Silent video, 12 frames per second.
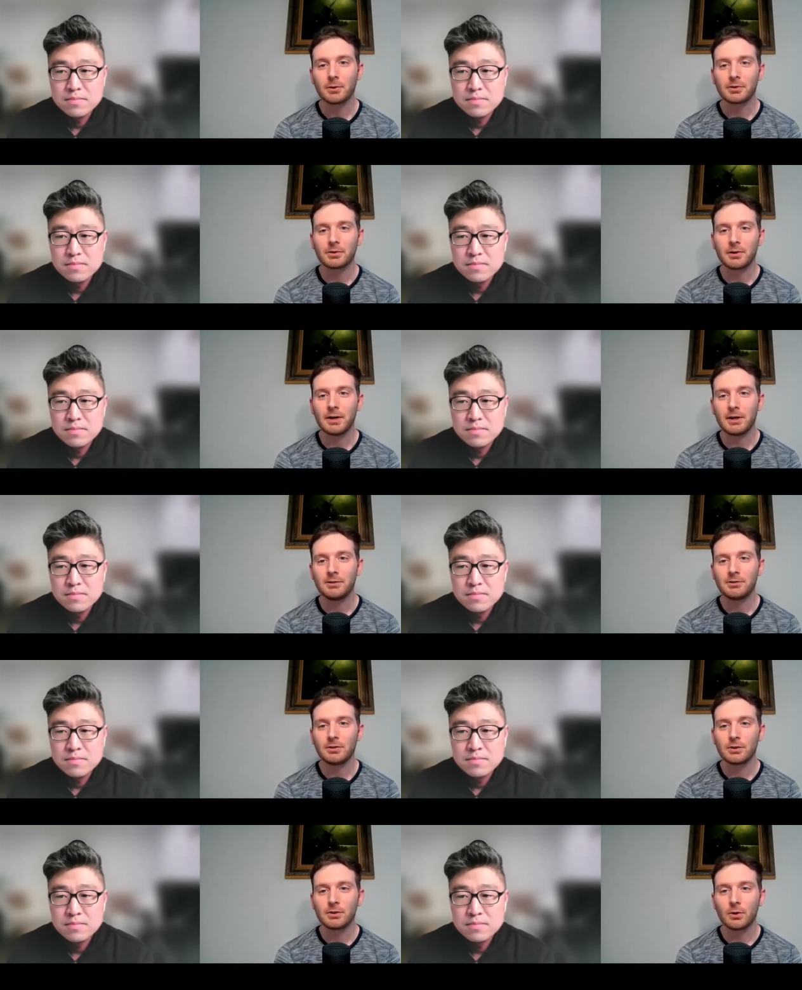Speaker 1: North
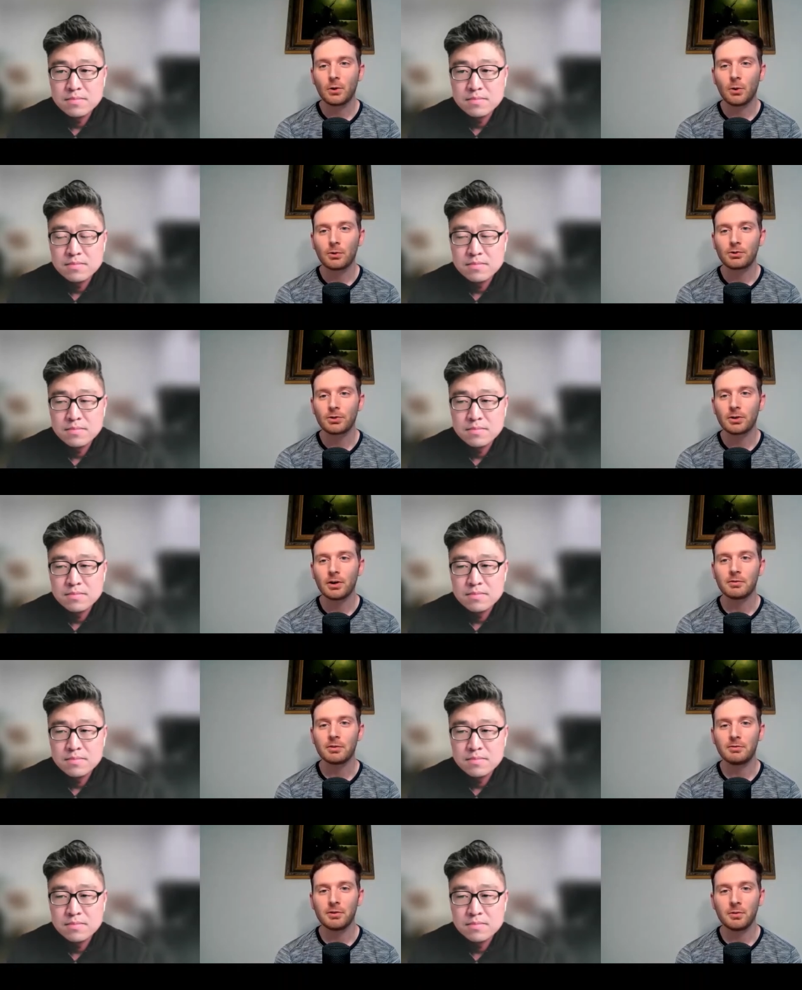Koreans culture
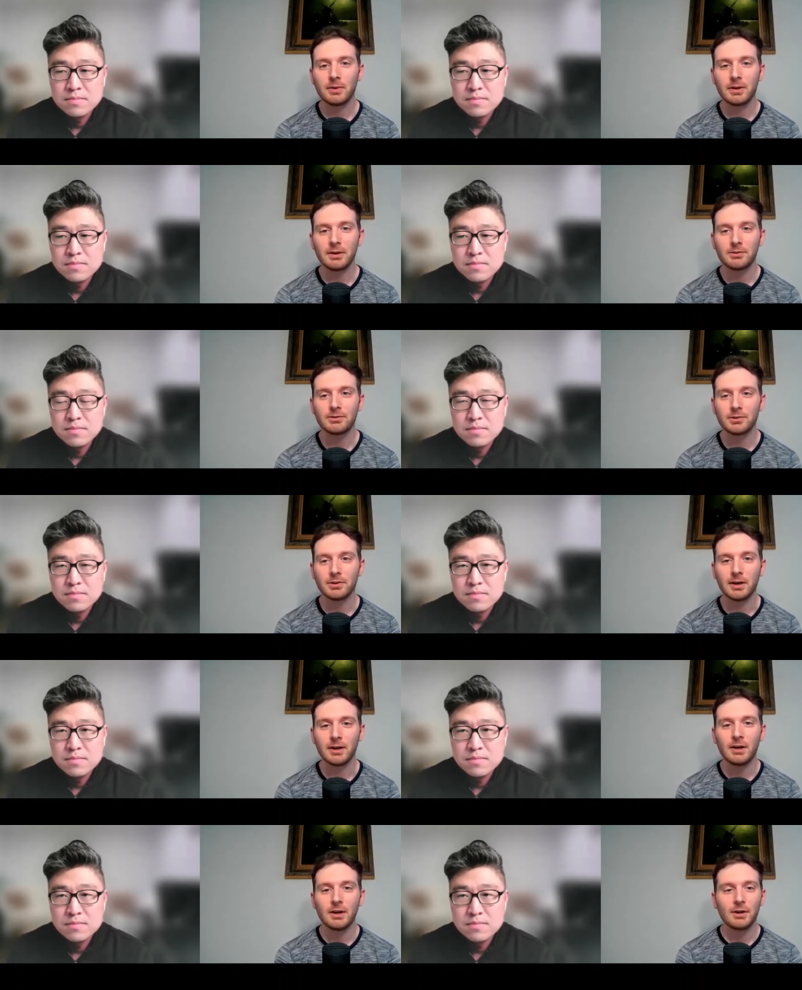of the film
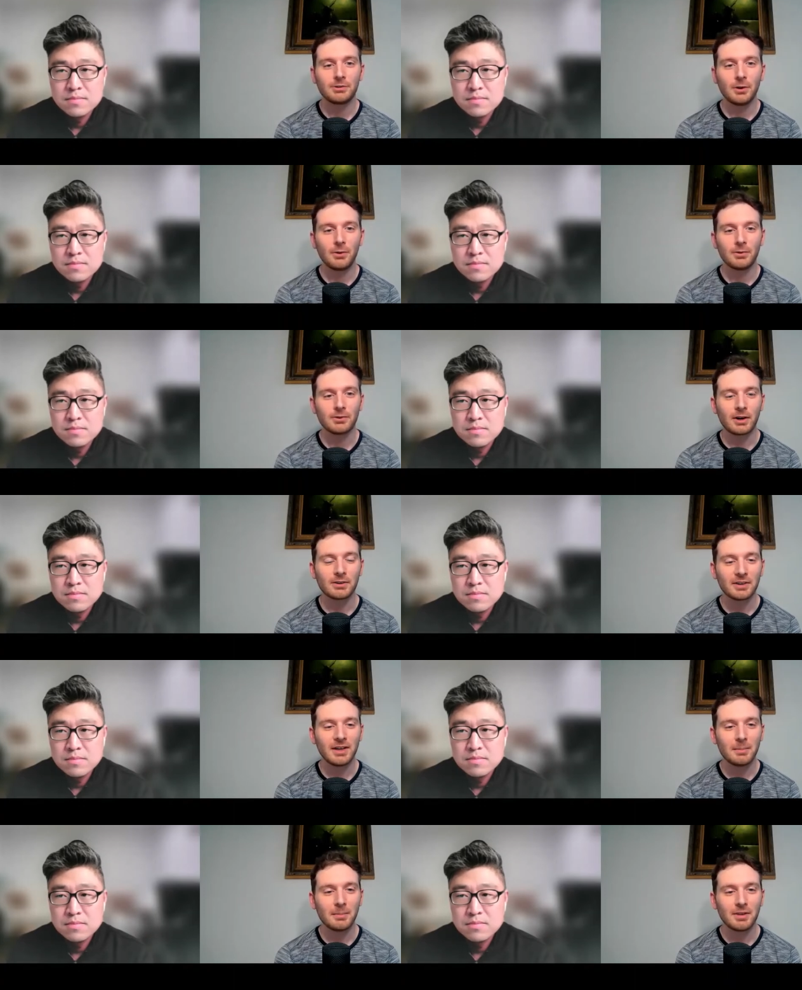industry. So, Dr.
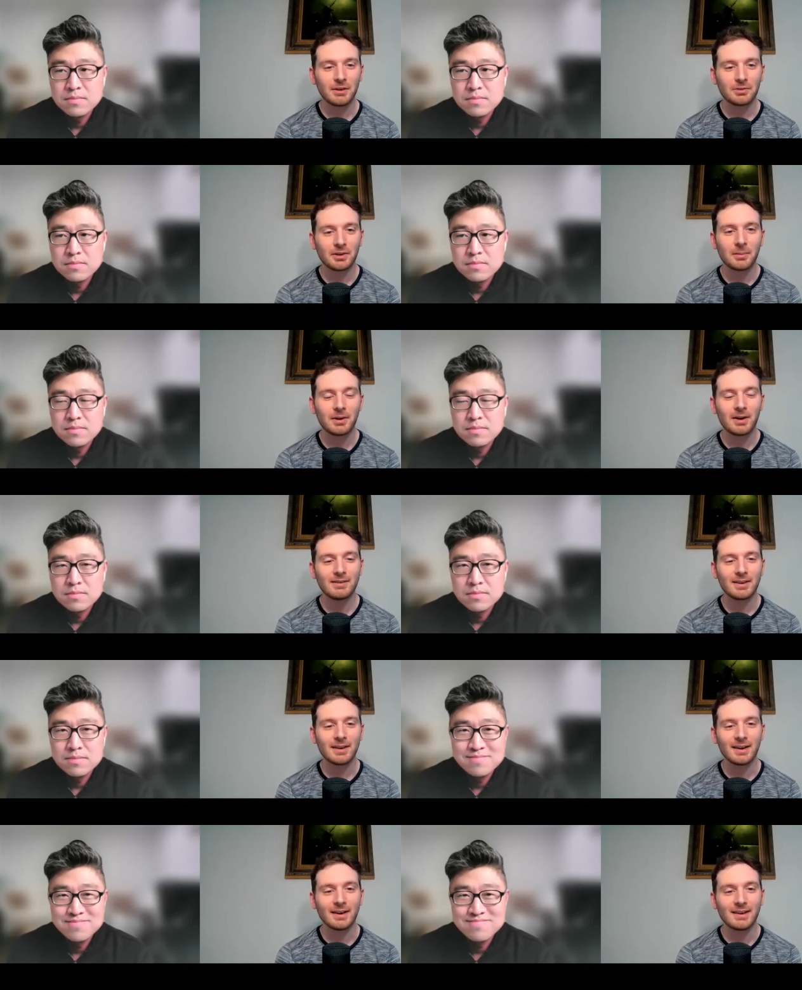Kim, thanks for coming on
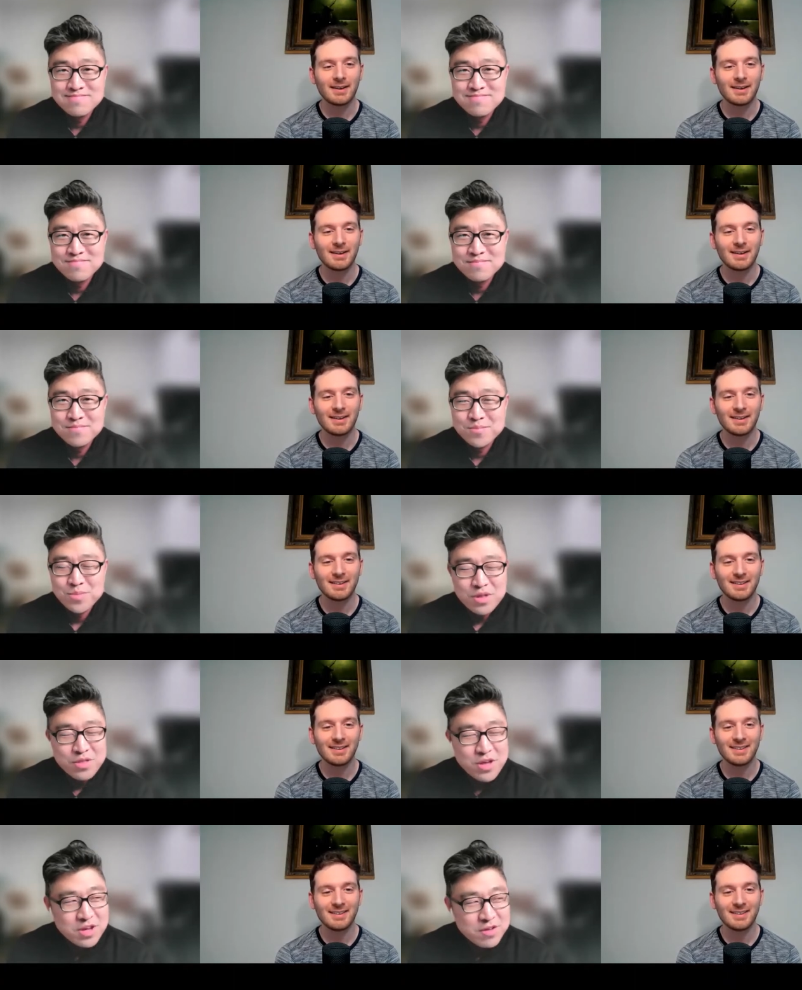today.
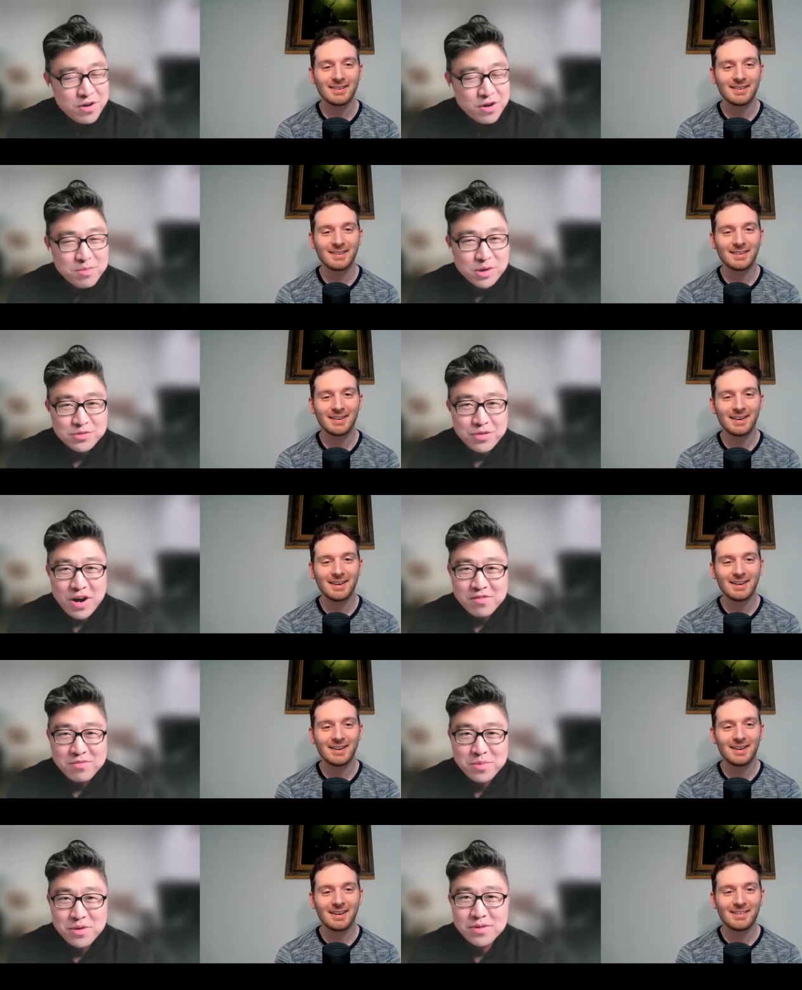
Speaker 2: Thank you very much for
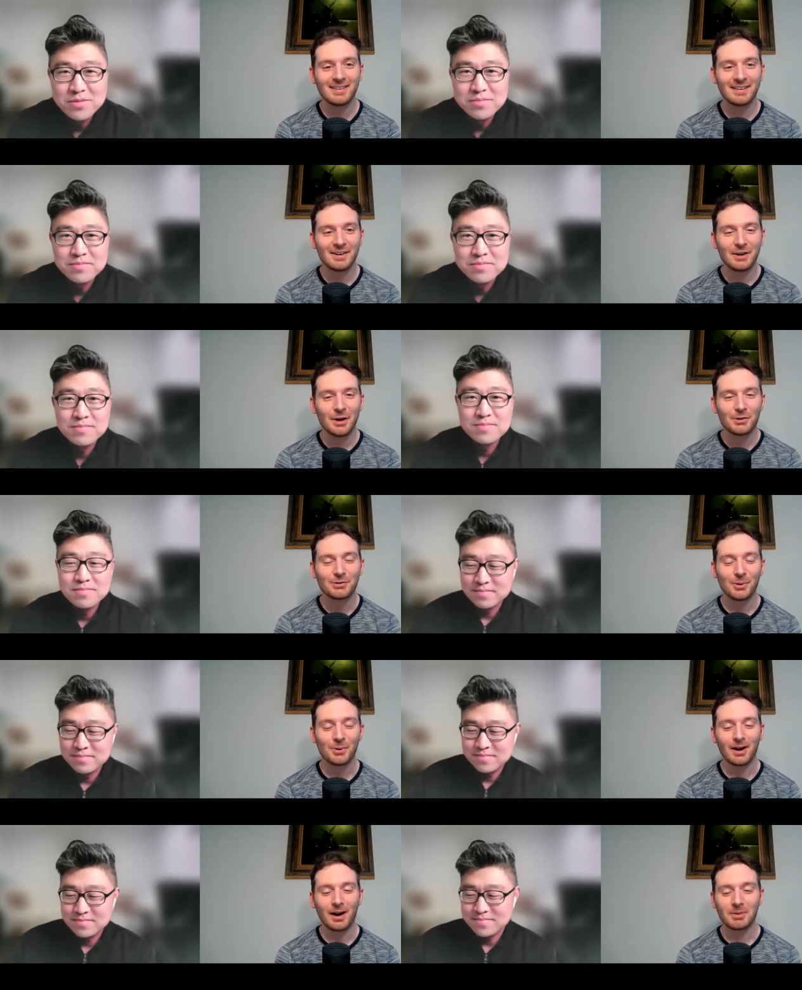having me.
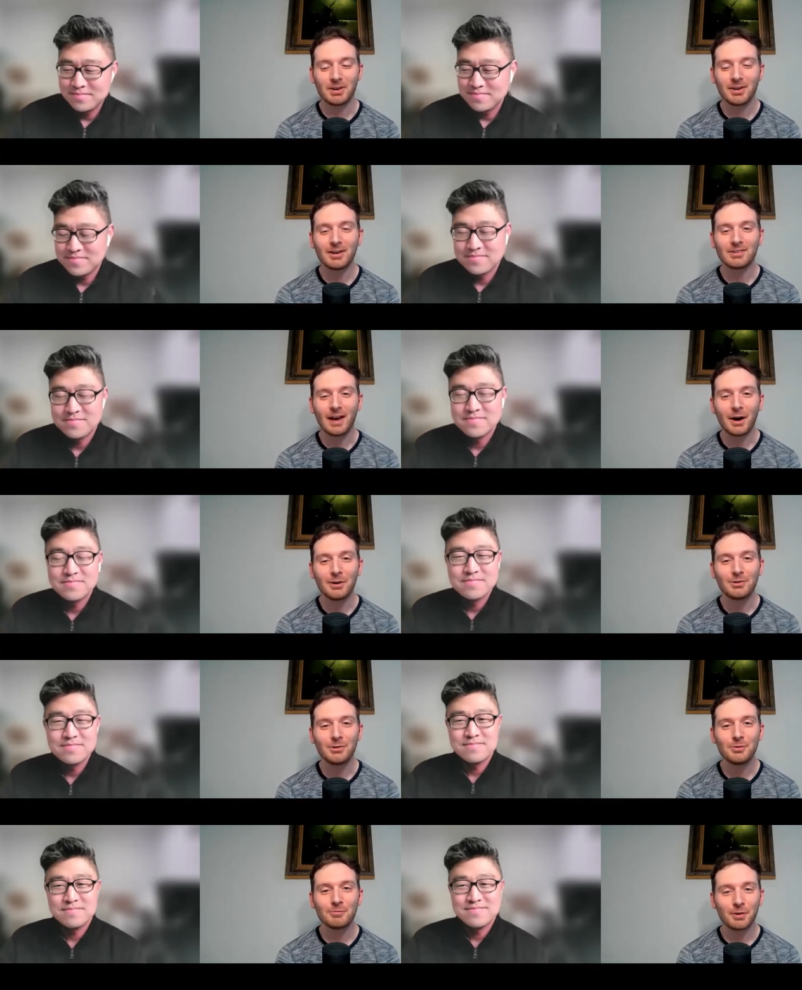
Speaker 1: So, I'm curious, how did
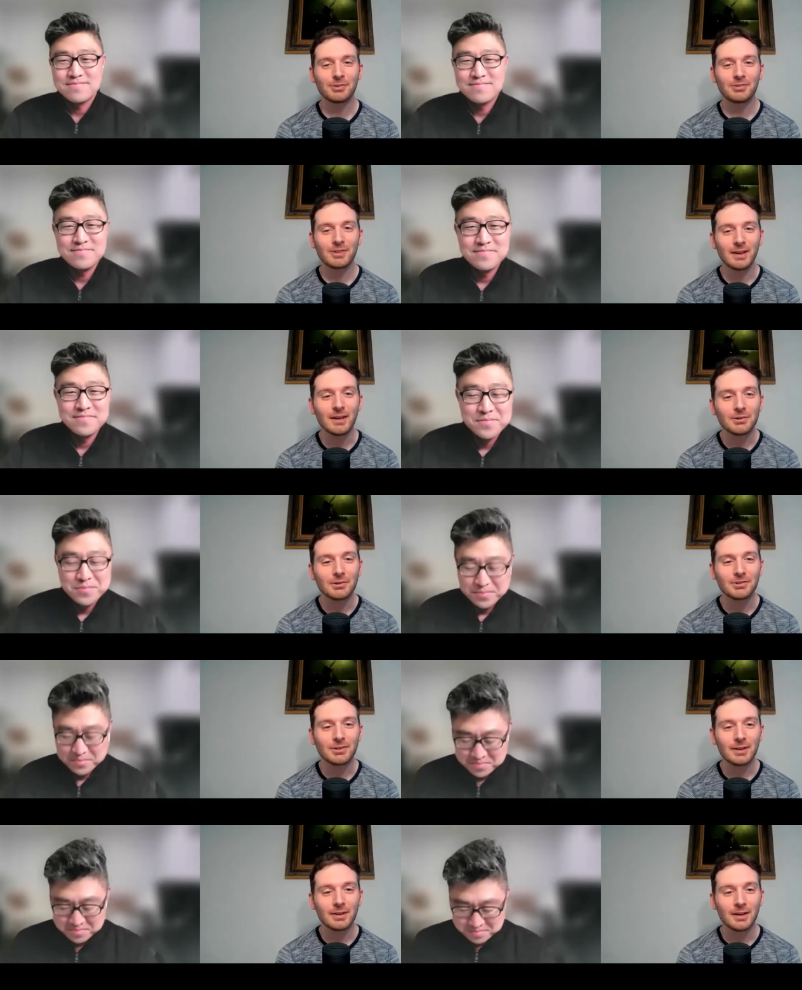you first get
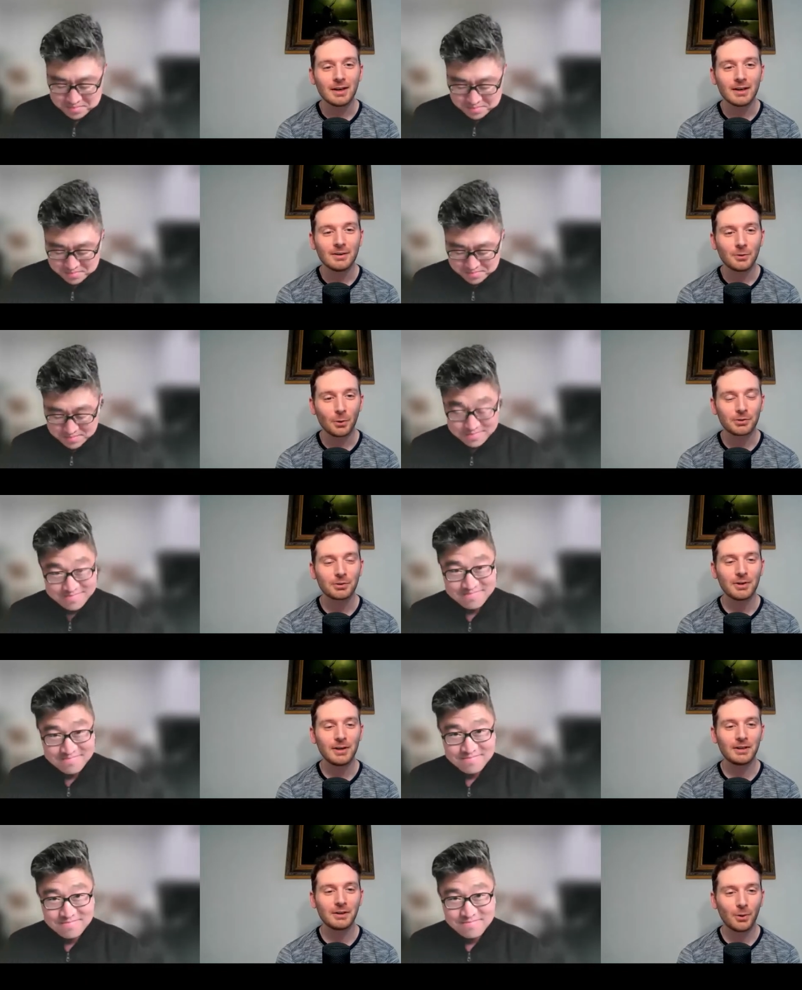interested in North
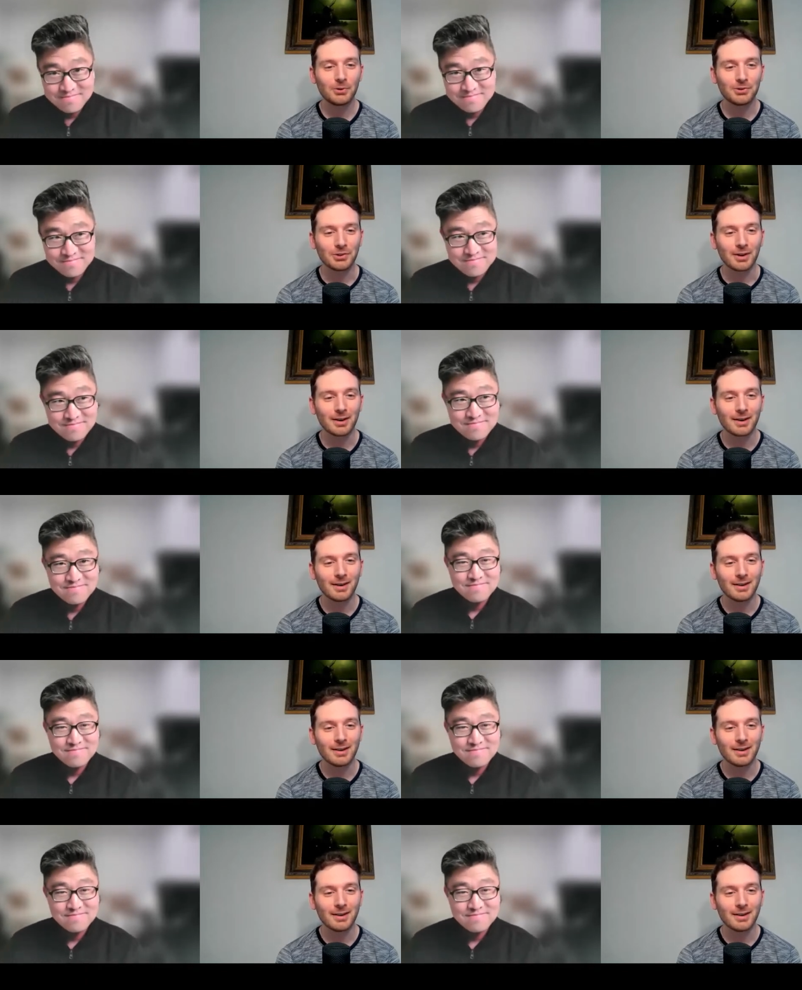Korean culture?